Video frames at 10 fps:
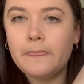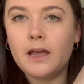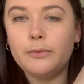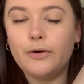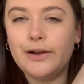
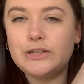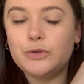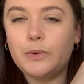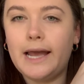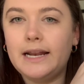I'm going
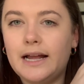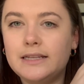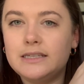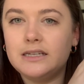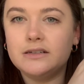to wait
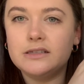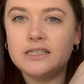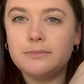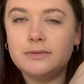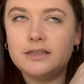until
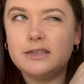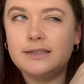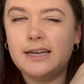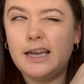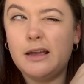
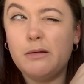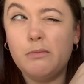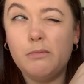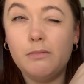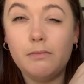
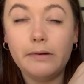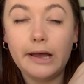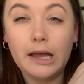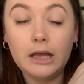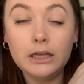September,
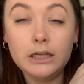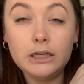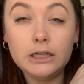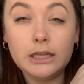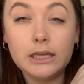I
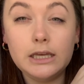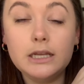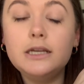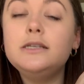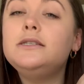think it
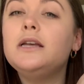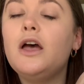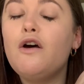is,